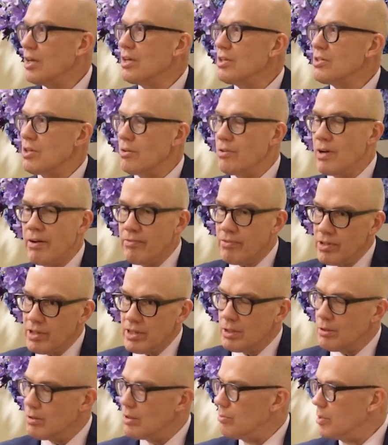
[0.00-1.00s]
So
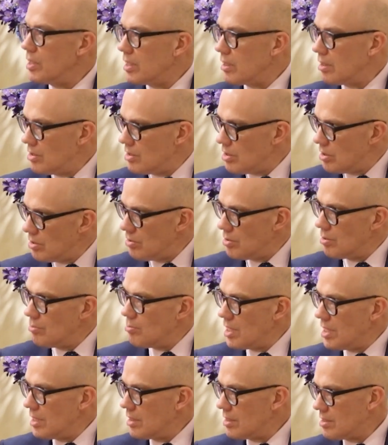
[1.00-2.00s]
everything that we can do that
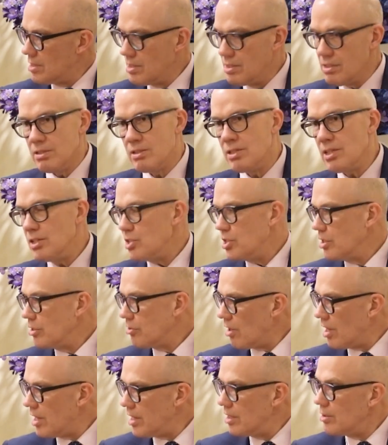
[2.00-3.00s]
makes teaching
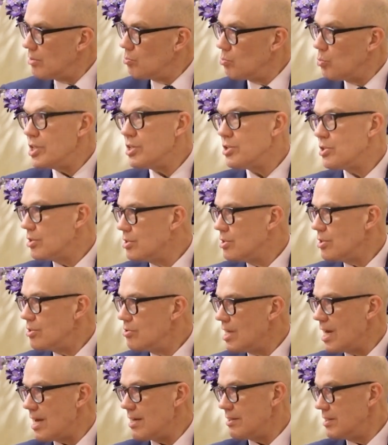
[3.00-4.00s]
great, we should do
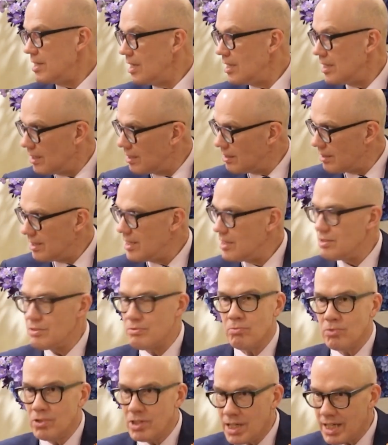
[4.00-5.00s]
that thing. It's
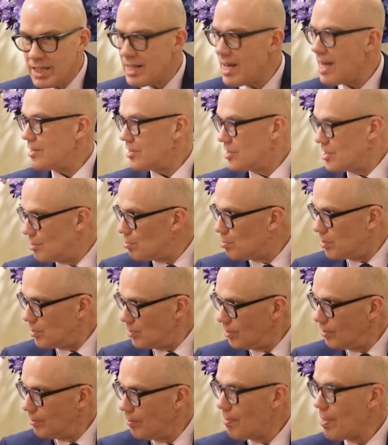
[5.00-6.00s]
really that simple.